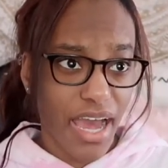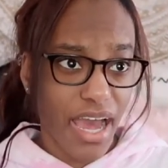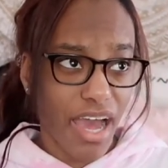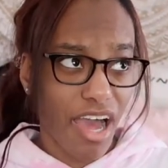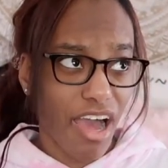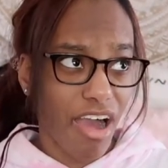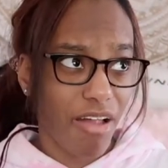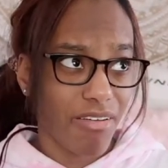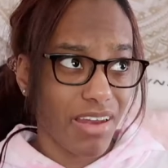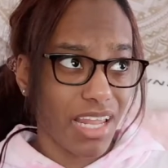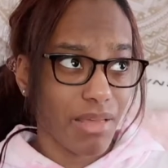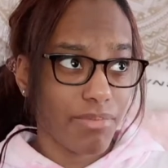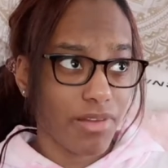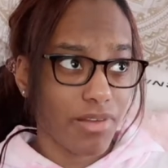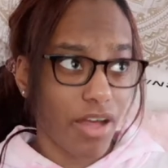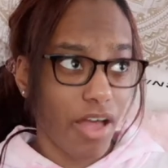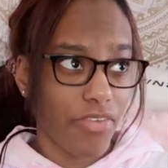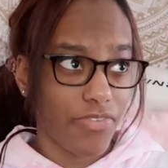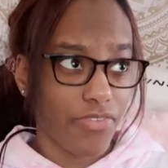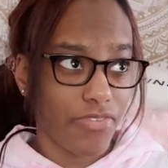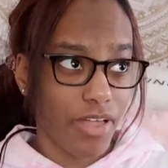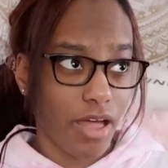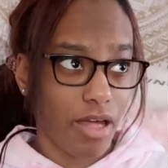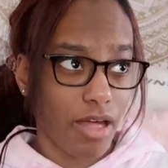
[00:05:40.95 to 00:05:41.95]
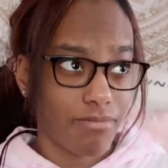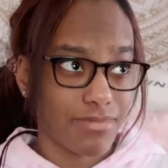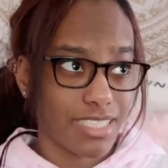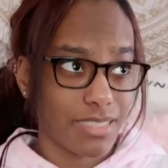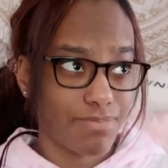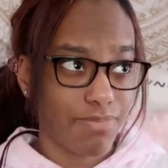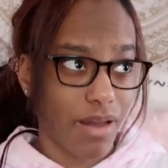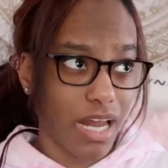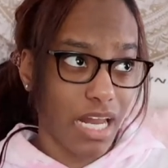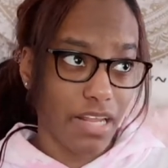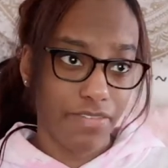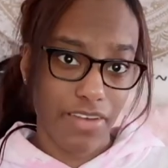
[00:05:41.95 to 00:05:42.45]
uh, let's put on
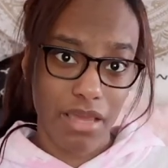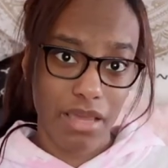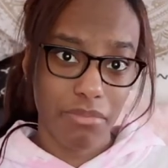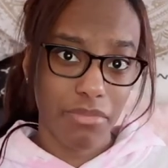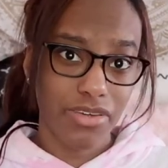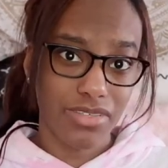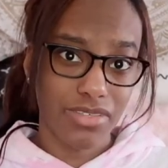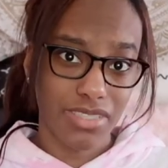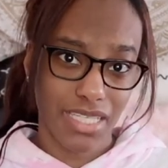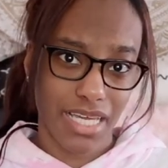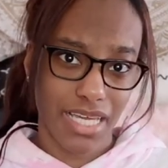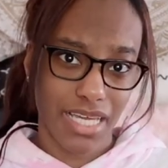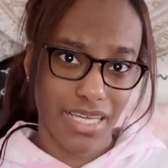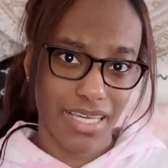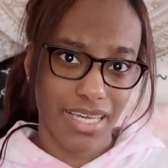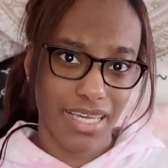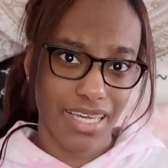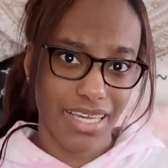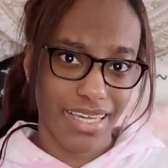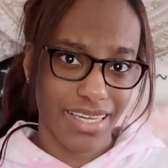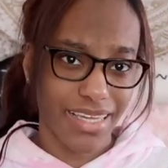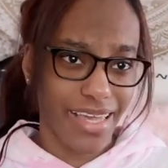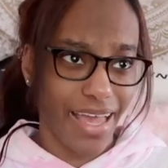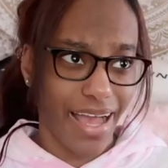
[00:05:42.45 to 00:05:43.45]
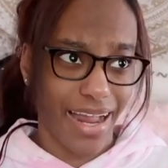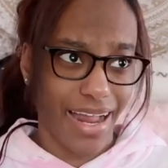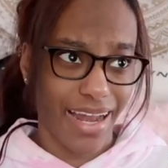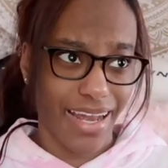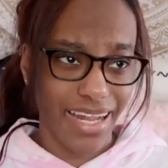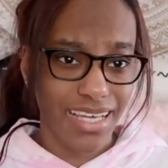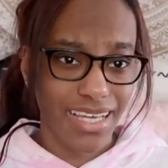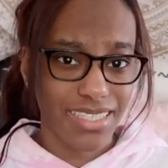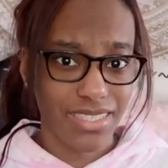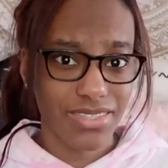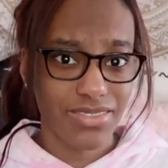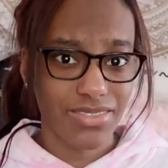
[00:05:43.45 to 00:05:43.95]
some Spotify music. Yeah,
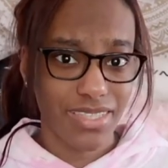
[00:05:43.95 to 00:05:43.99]
let's do